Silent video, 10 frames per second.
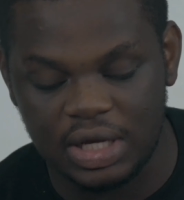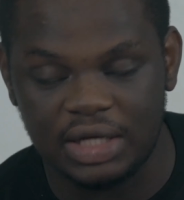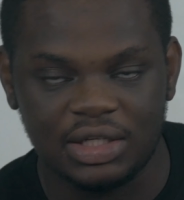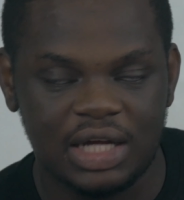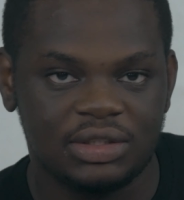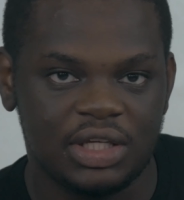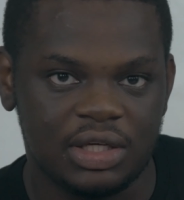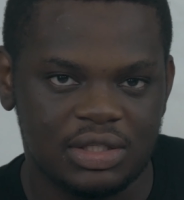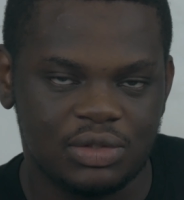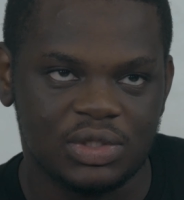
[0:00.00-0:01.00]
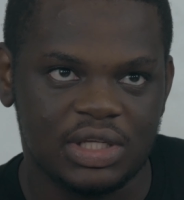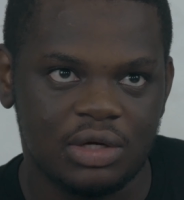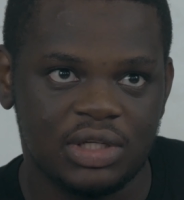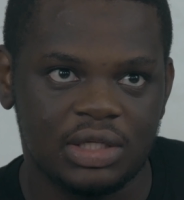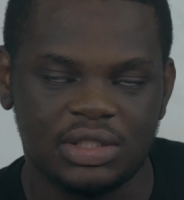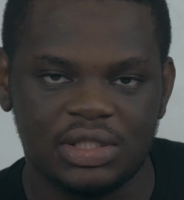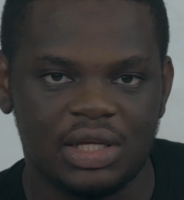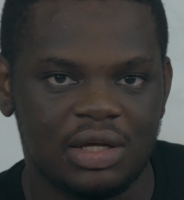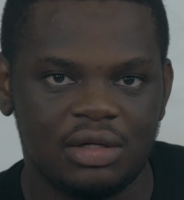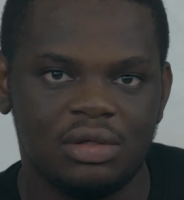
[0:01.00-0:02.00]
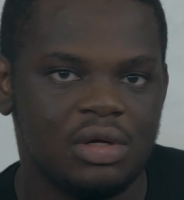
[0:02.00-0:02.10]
and in that case it was held that the seller